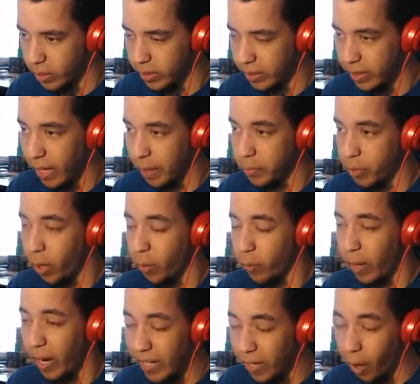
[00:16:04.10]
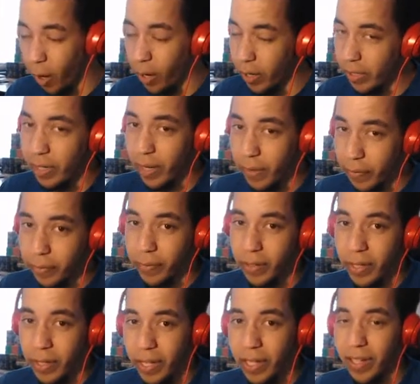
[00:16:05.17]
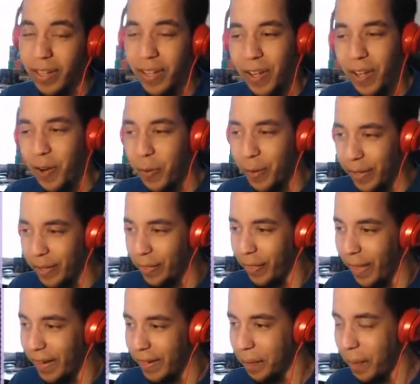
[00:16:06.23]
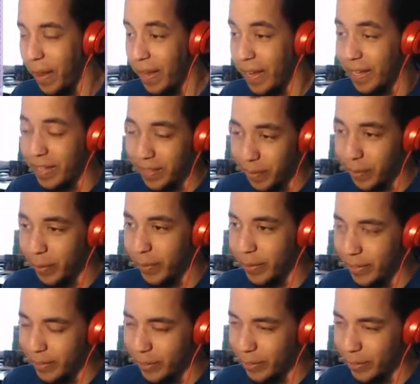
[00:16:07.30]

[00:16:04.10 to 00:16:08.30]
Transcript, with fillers: Because this game's already hard enough with like my hidden ability